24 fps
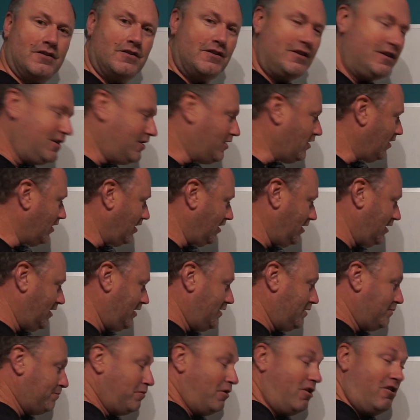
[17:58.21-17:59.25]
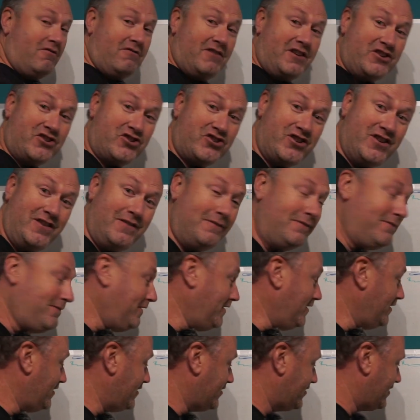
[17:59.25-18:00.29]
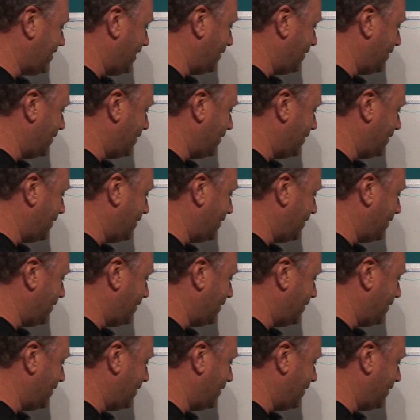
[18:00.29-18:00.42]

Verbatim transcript: You've got to learn the boring shit first.